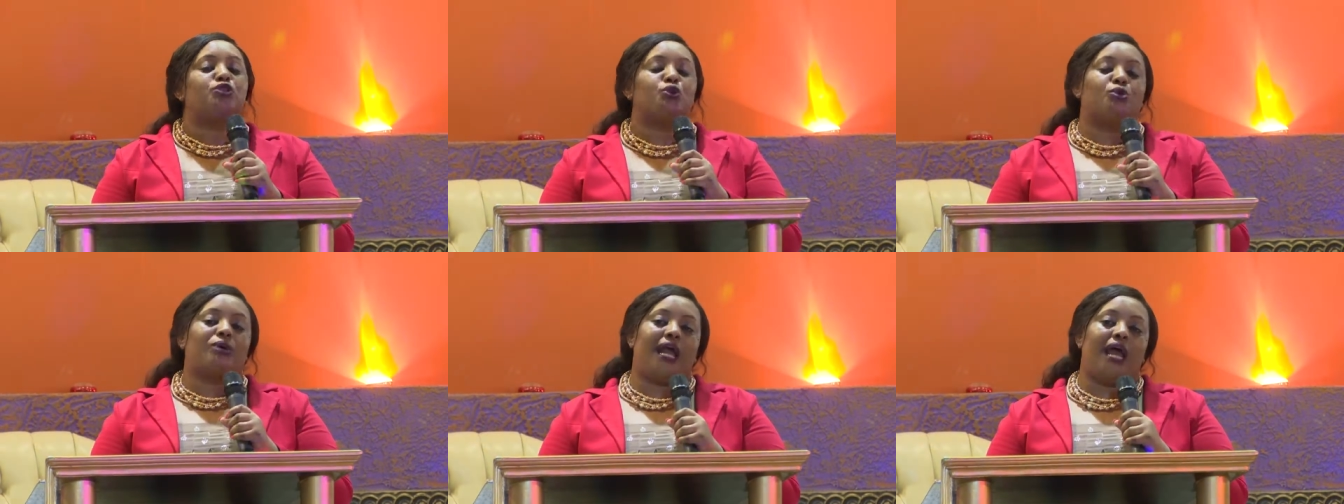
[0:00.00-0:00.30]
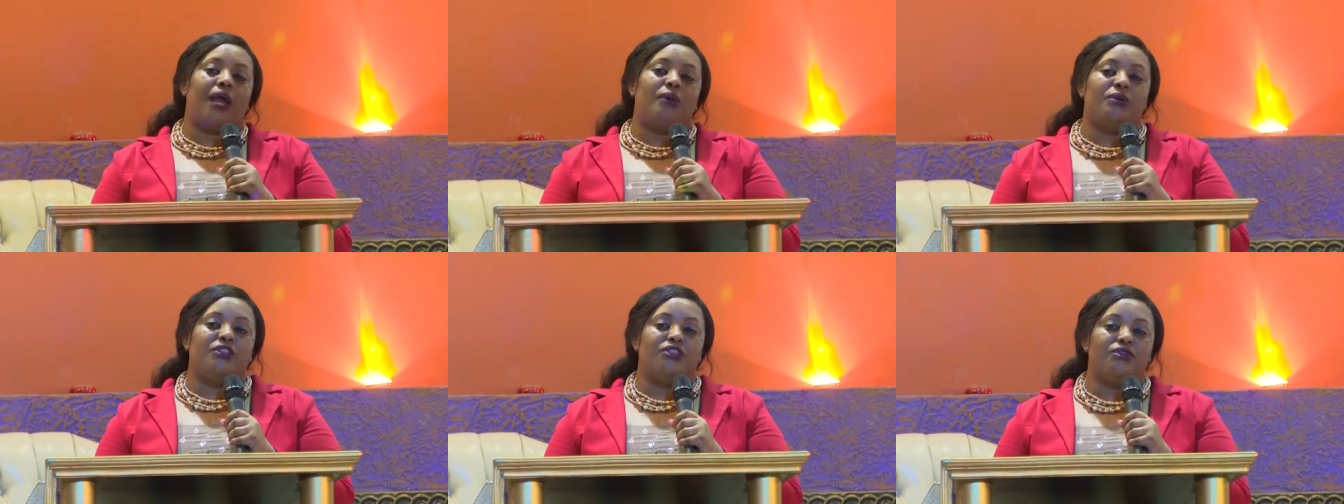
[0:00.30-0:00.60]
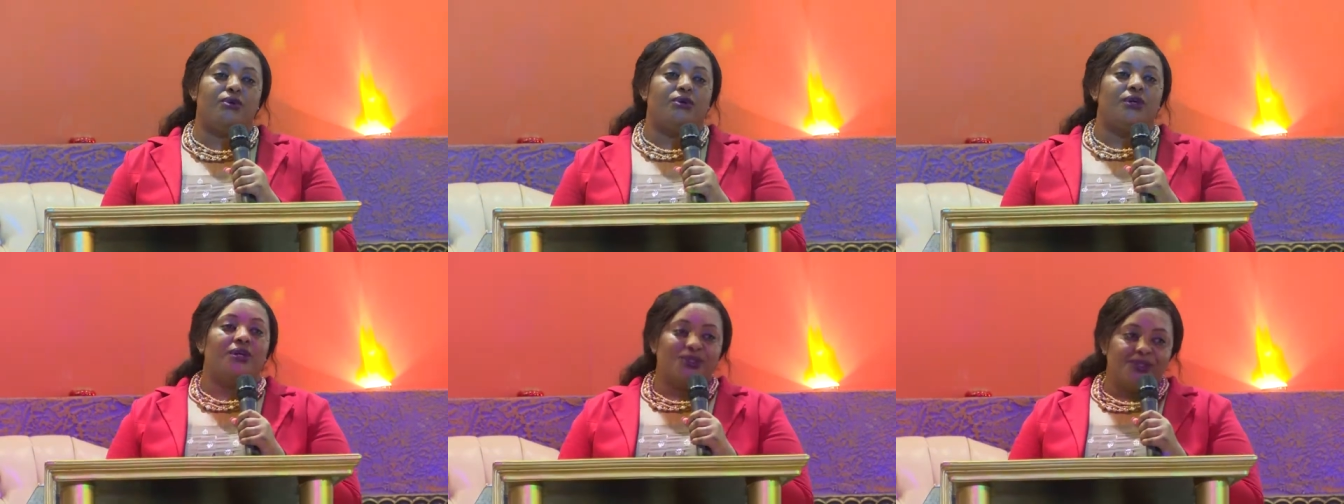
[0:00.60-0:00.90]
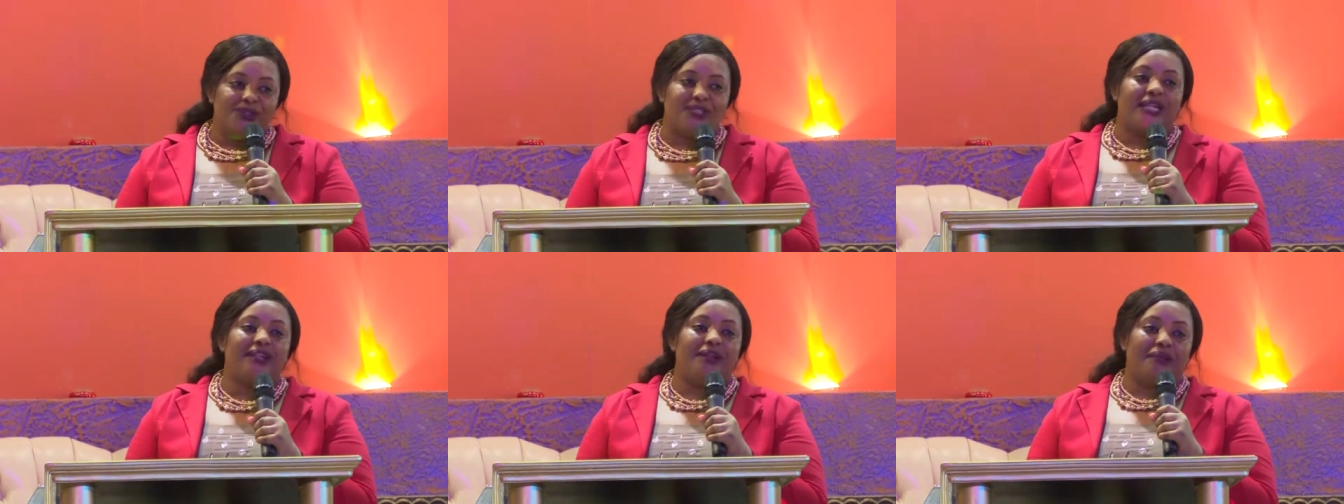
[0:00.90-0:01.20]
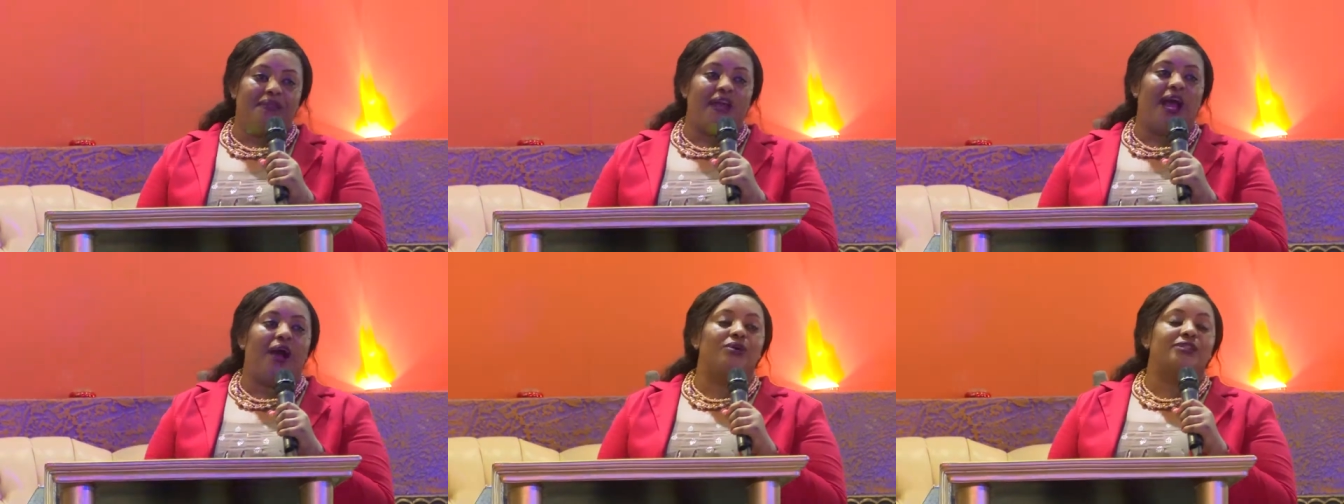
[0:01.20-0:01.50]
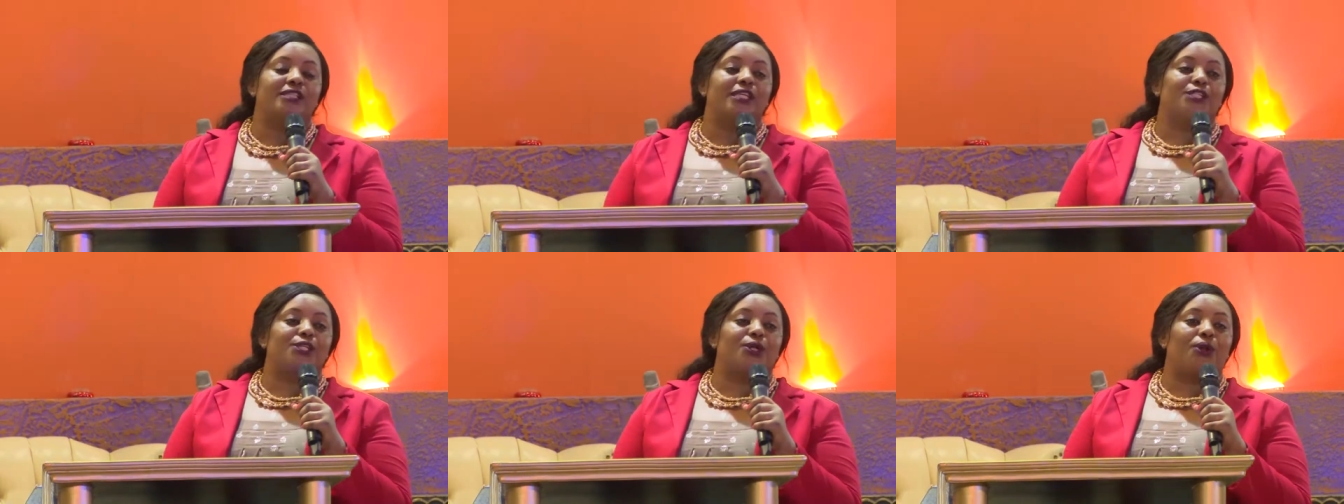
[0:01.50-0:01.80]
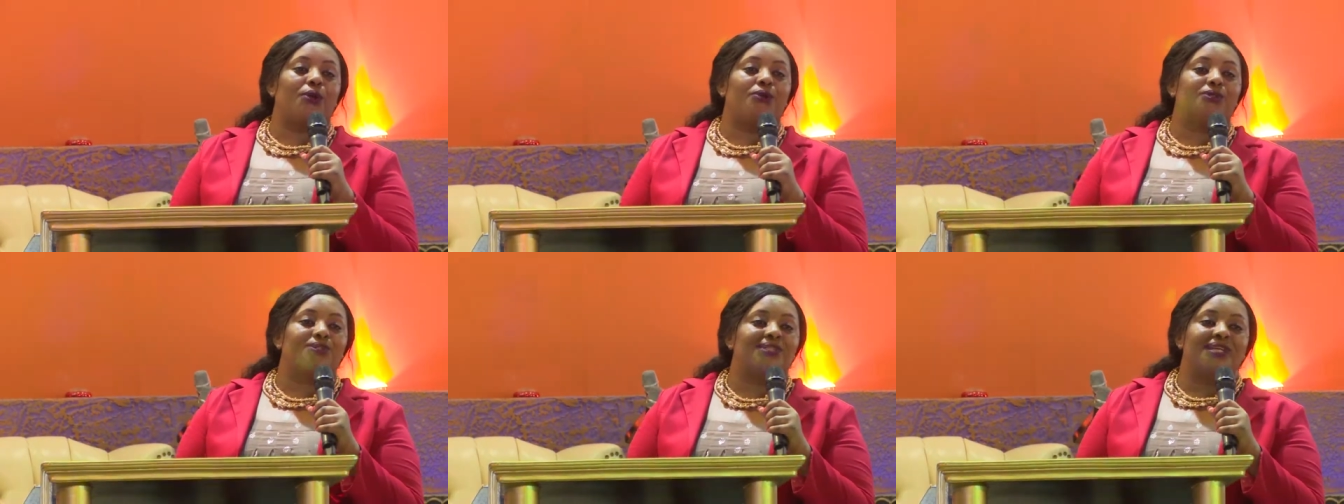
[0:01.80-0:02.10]
to cry with you, you'll tell them the house is
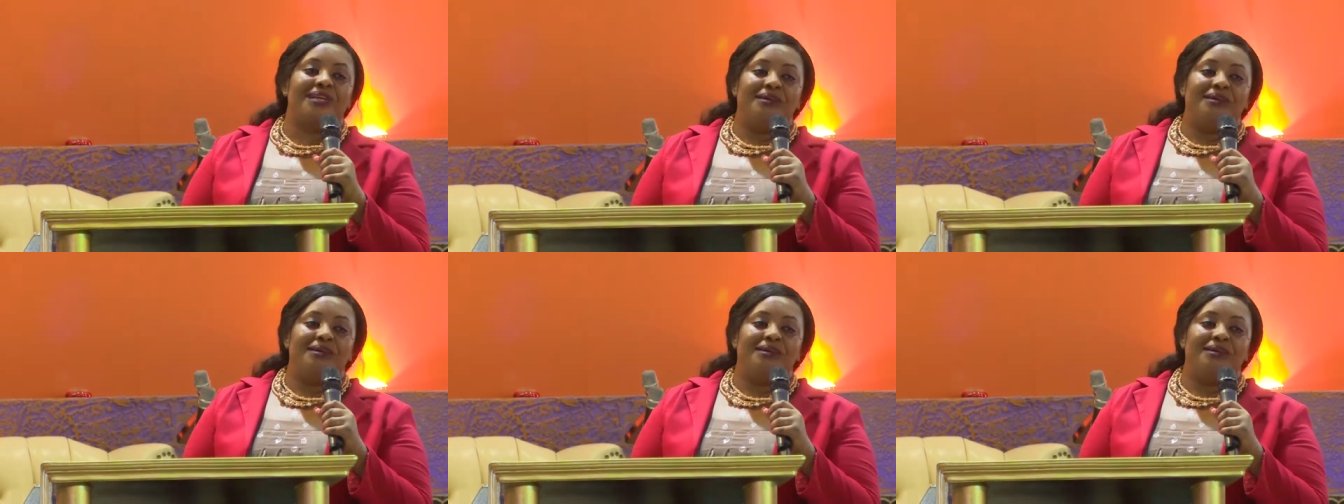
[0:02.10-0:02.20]
closed,